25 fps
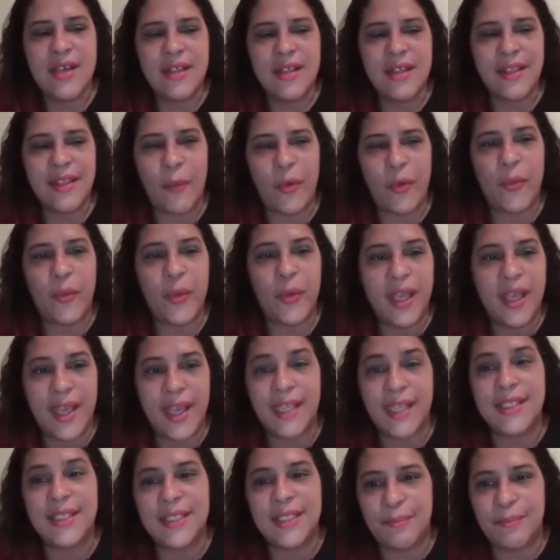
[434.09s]
that when we
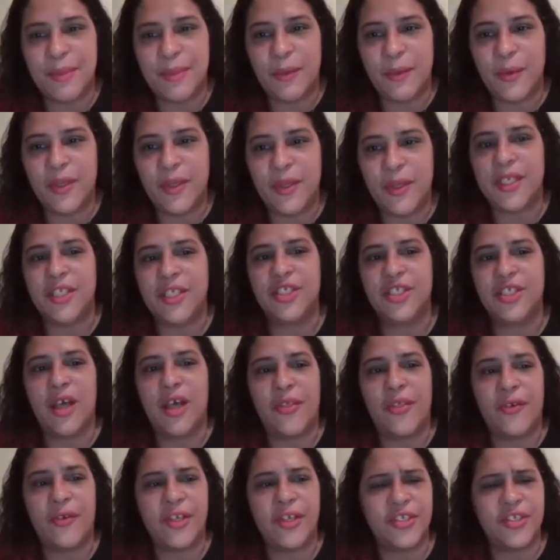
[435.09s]
get to be with each
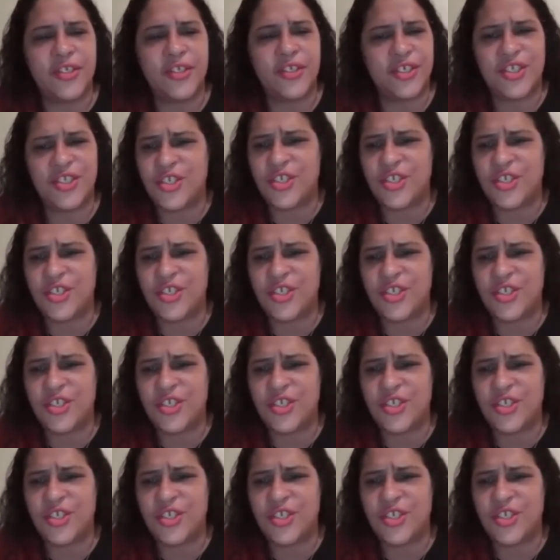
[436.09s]
other and